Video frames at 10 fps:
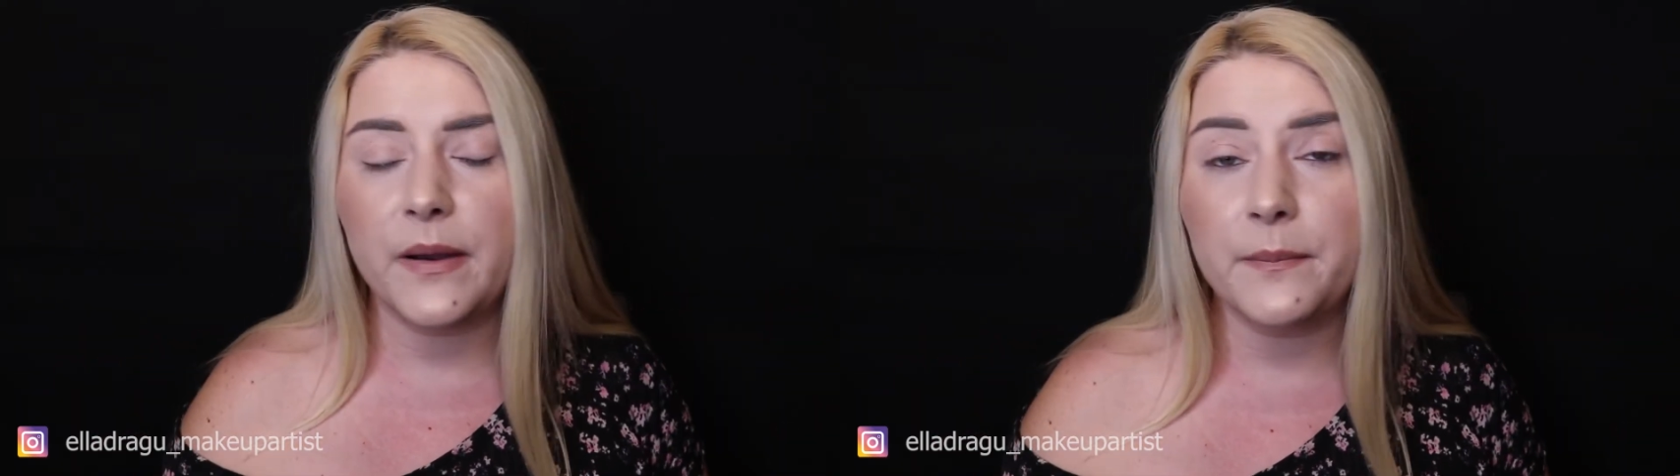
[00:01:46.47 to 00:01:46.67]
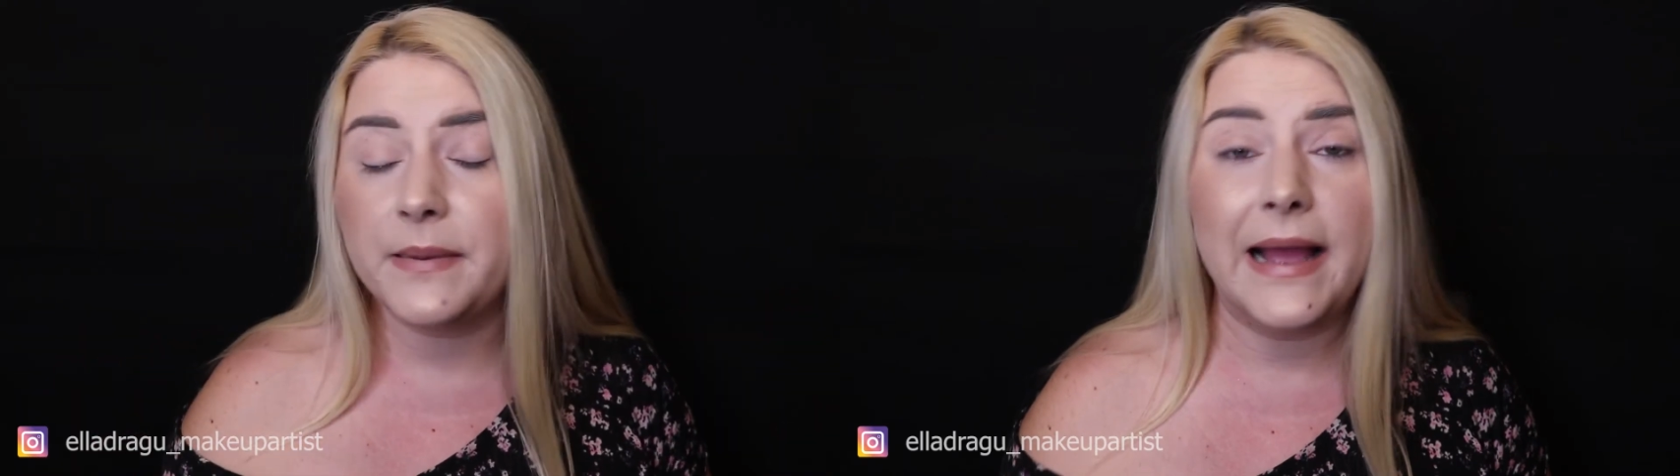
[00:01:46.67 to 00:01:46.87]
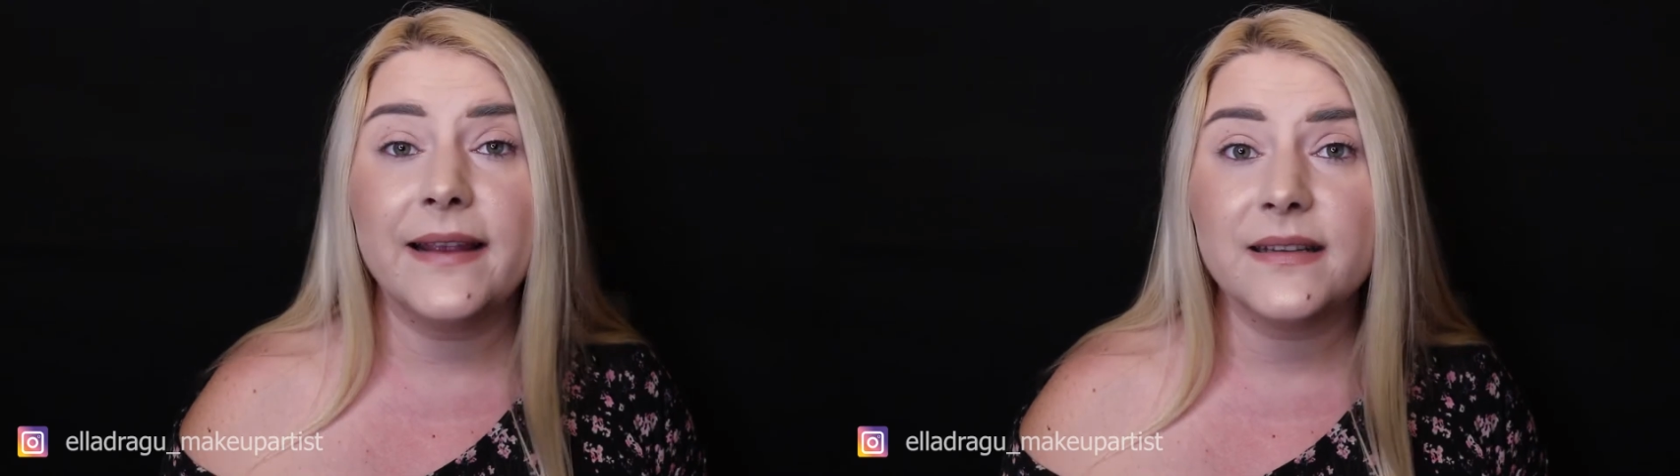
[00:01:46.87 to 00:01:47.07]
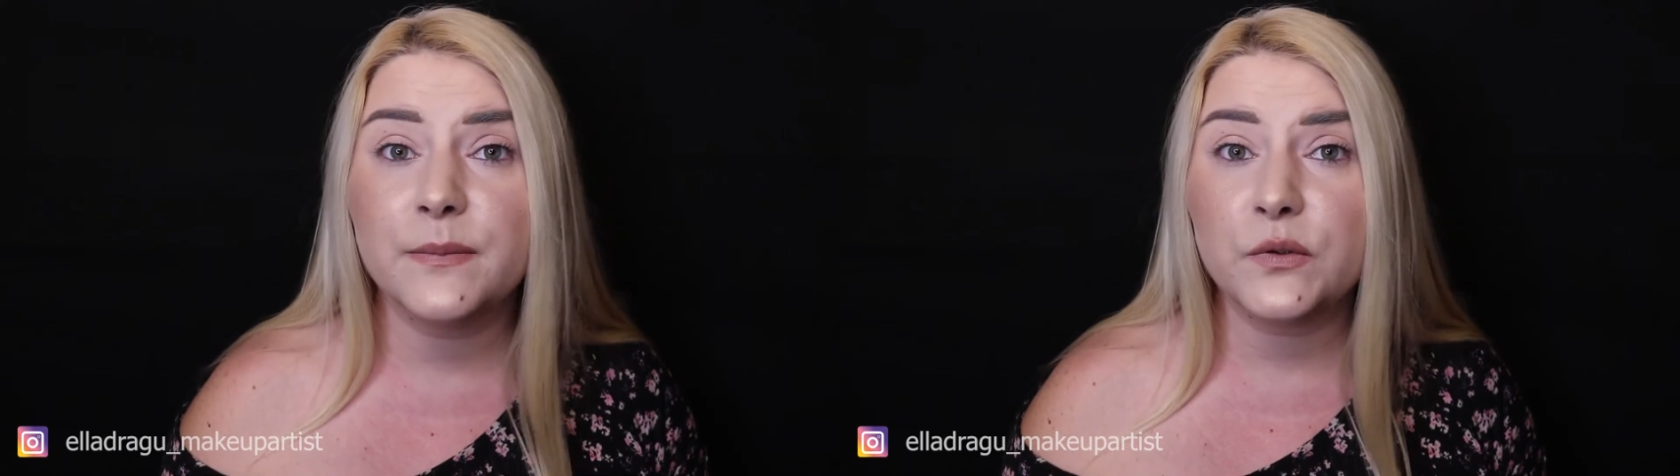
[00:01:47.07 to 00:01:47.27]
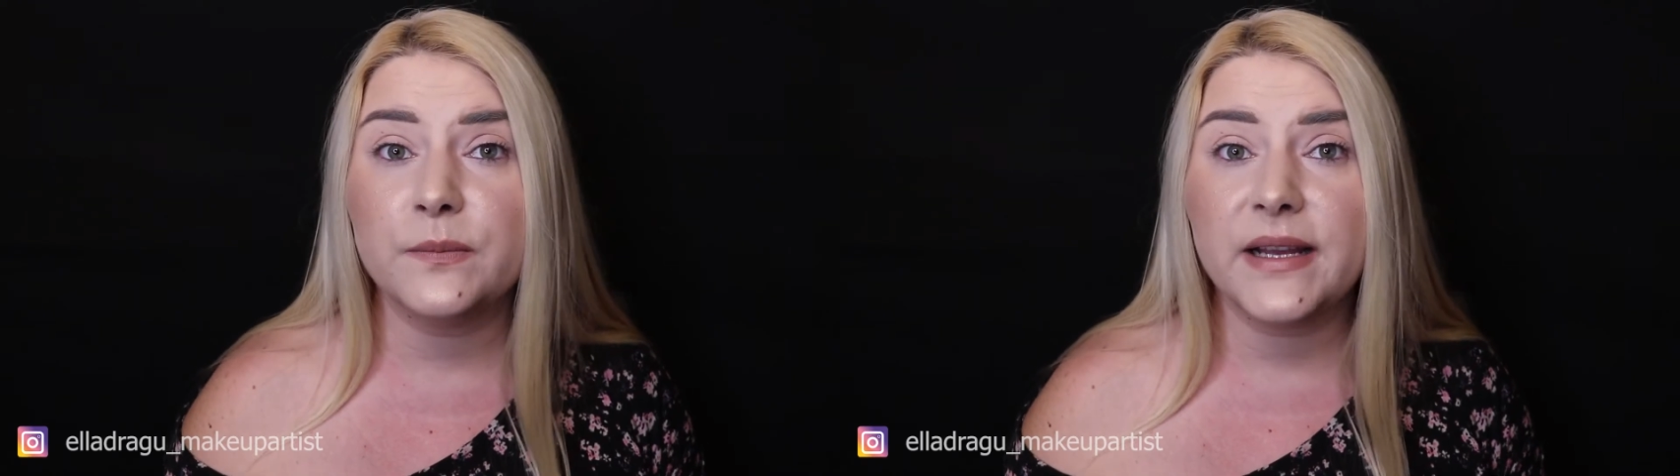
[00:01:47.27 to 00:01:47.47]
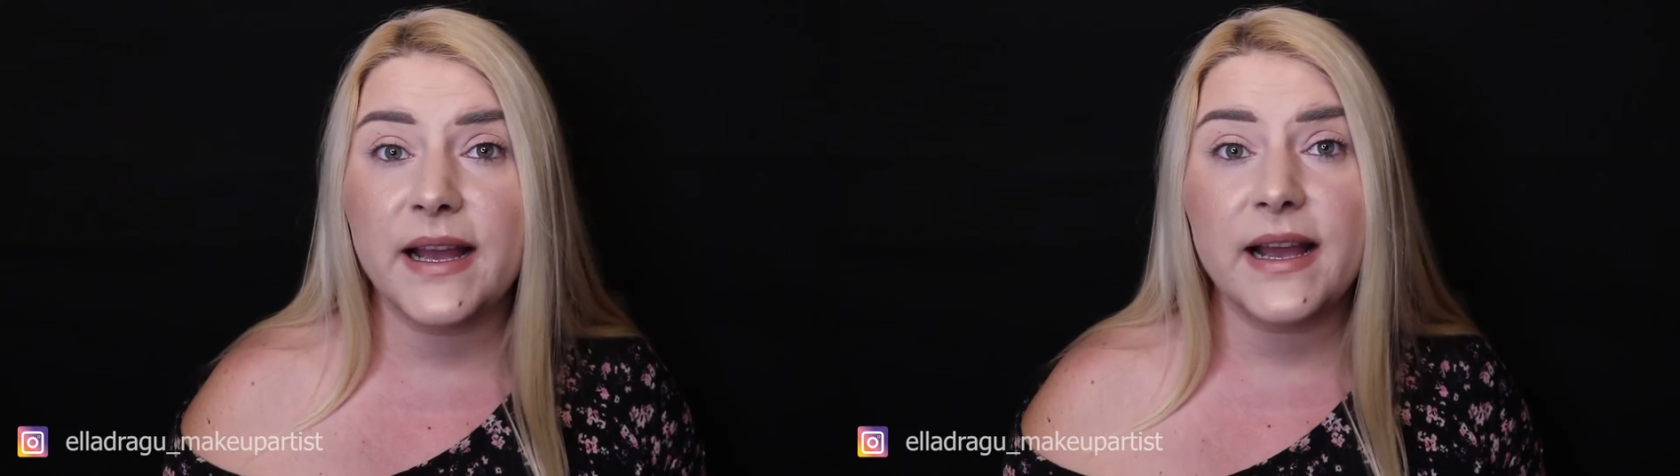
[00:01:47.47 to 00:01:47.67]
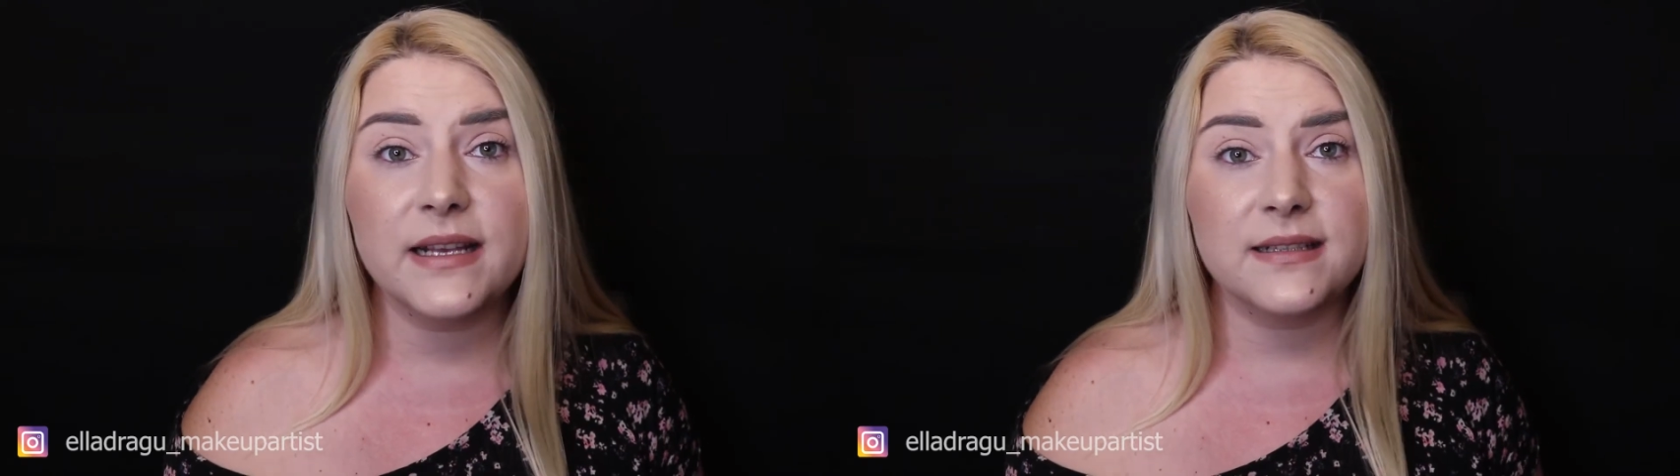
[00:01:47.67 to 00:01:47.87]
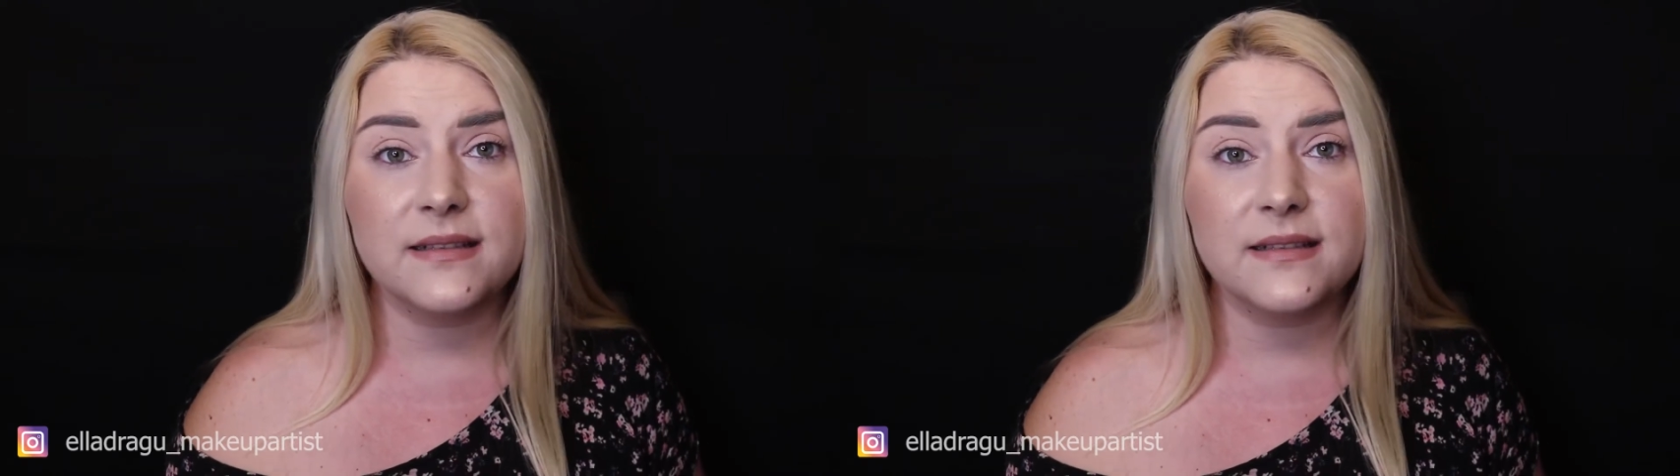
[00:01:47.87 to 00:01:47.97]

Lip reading: applying them on my eyes